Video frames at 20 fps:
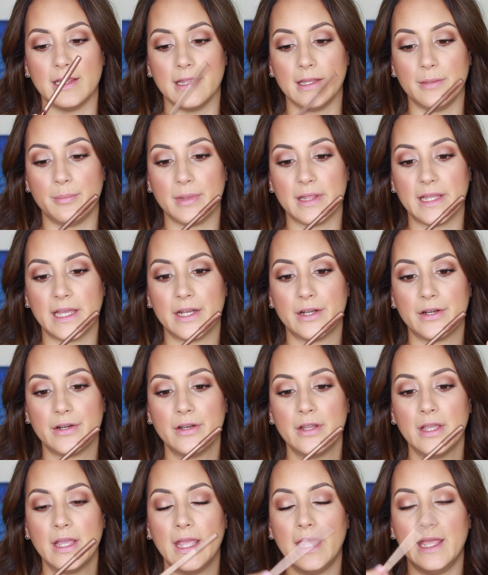lip
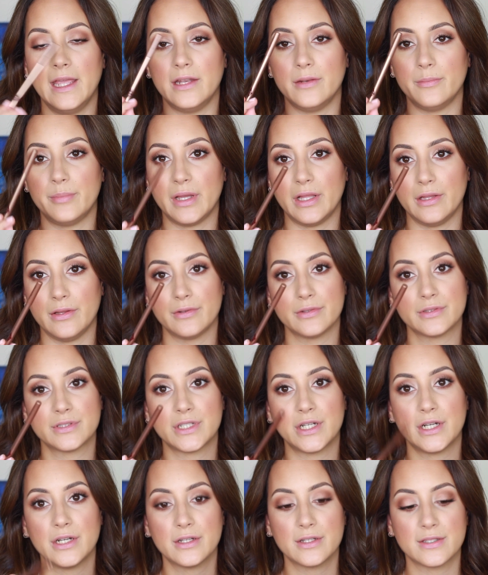liner in Pillow
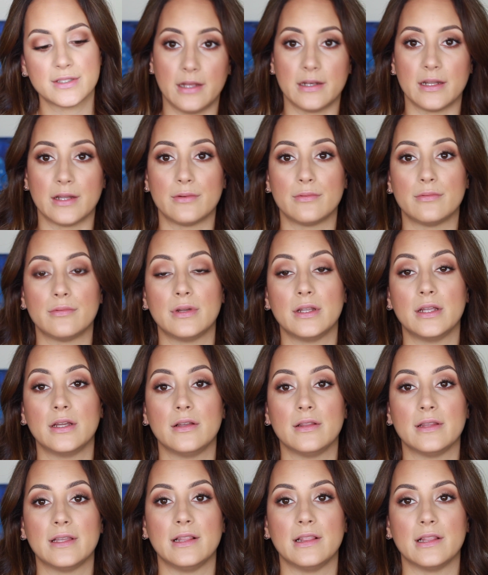Talk, and I
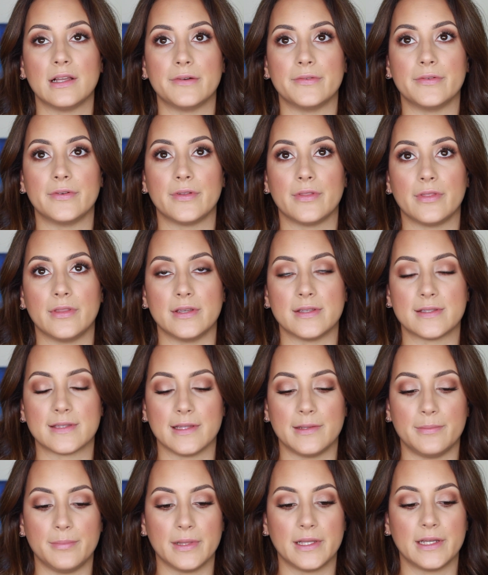really love this
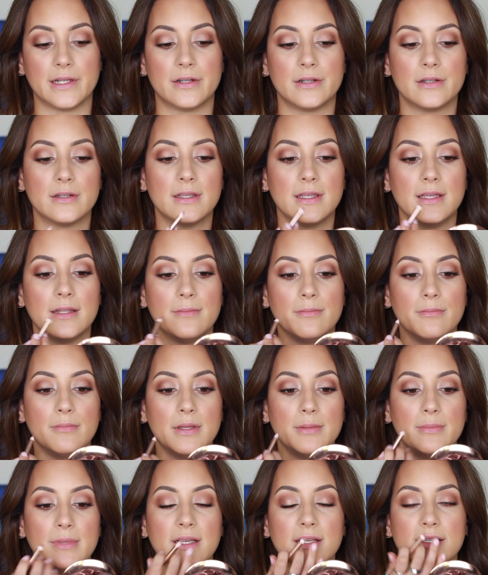lip liner. It
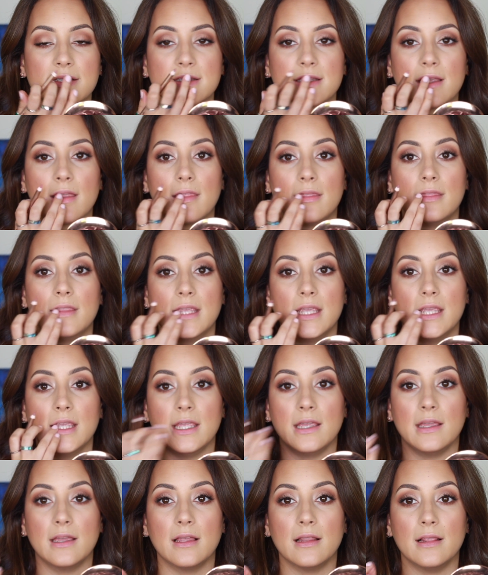mimics
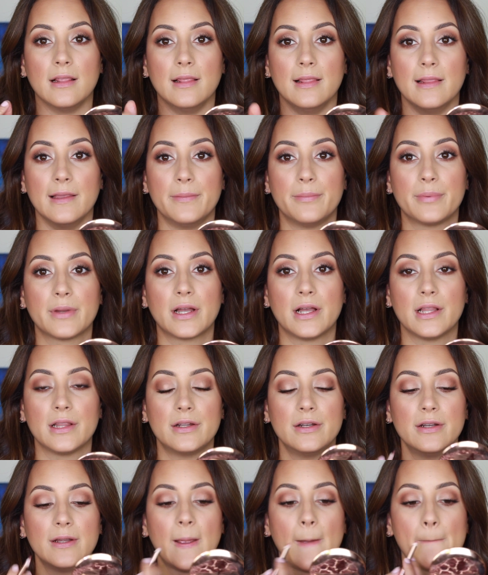the lip
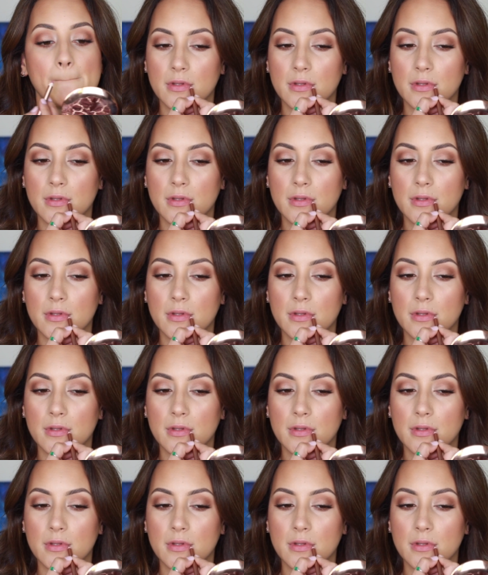color.